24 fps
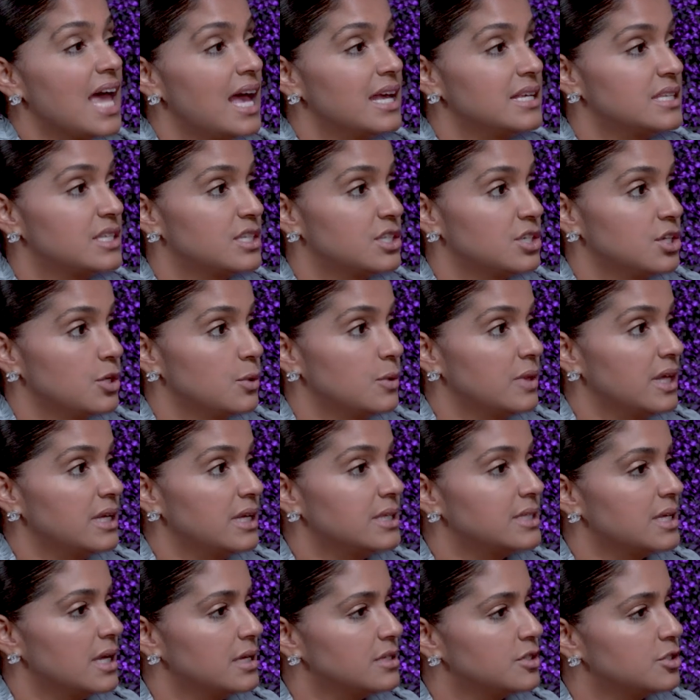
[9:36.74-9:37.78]
test you. They
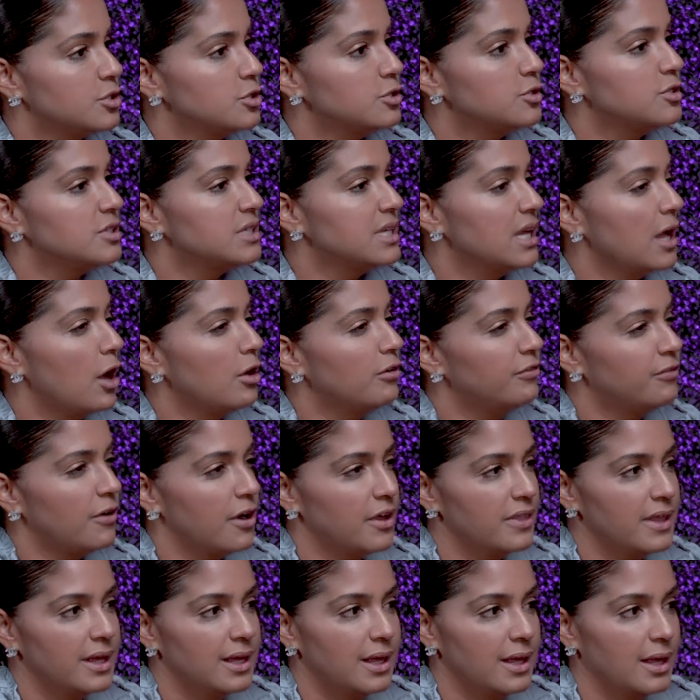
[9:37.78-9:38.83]
test you to see how
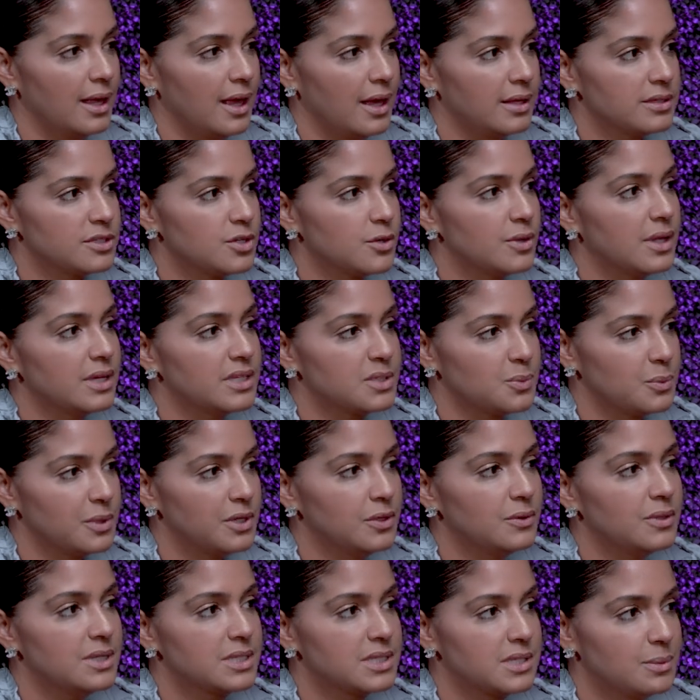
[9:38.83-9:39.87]
far they can get. So that's when
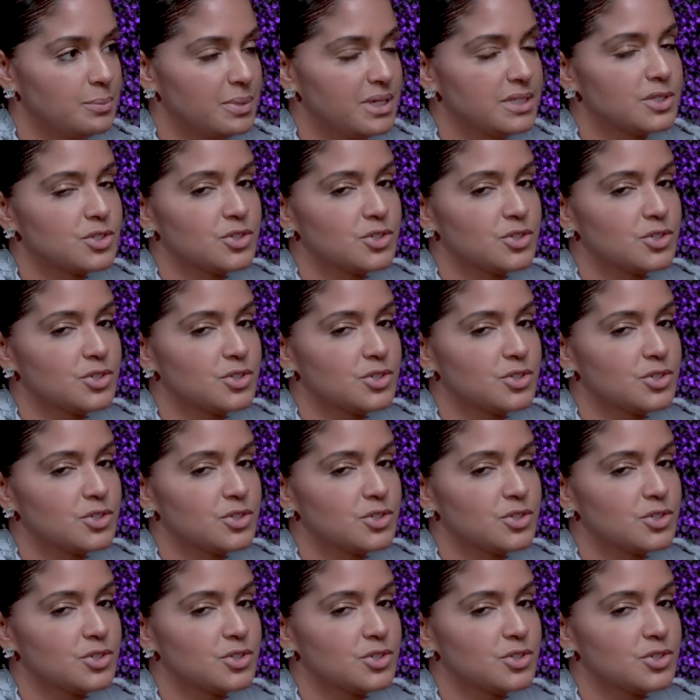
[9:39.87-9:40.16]
you need to be